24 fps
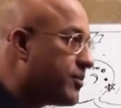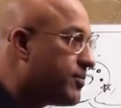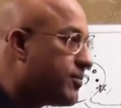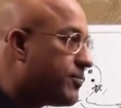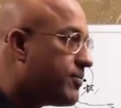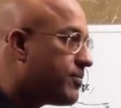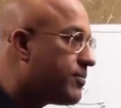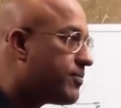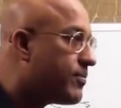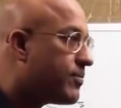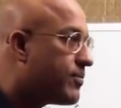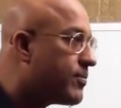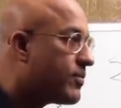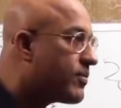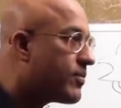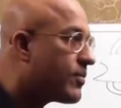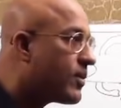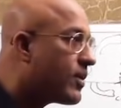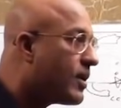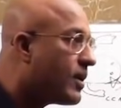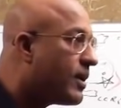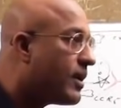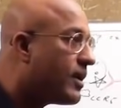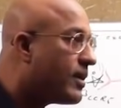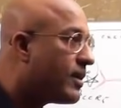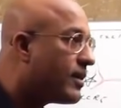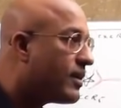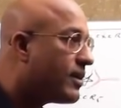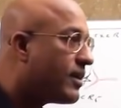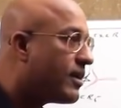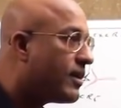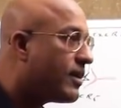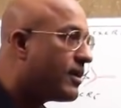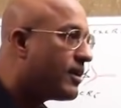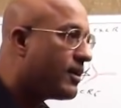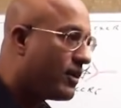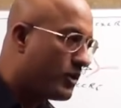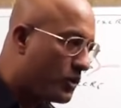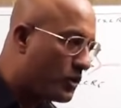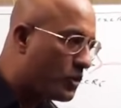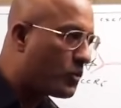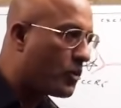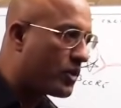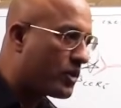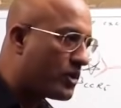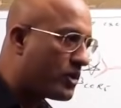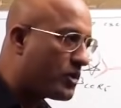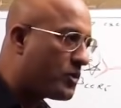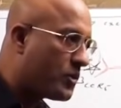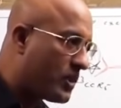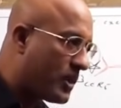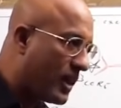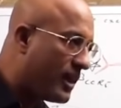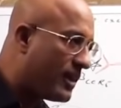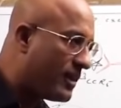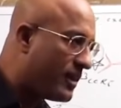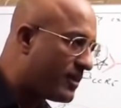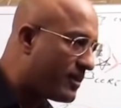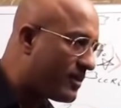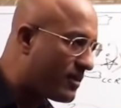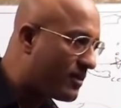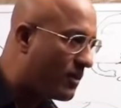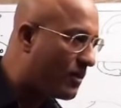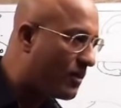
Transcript: That's what I uh, You wanted to tell this.